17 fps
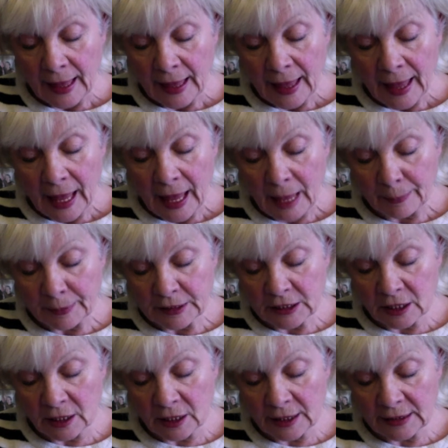
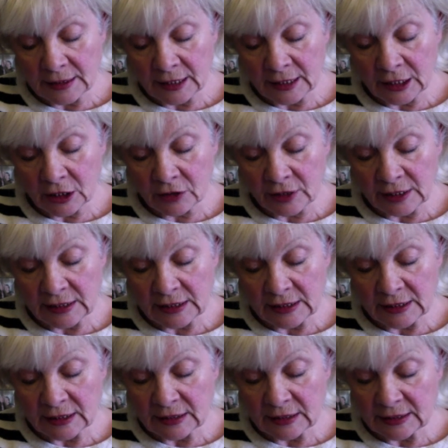Appetite increased
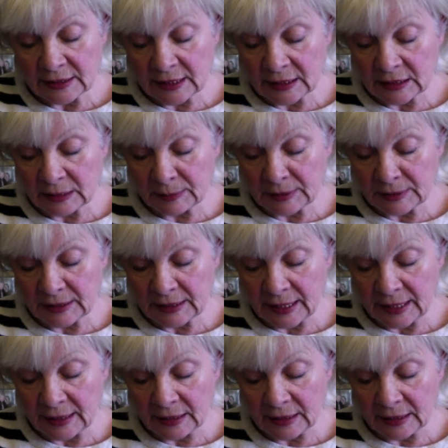60%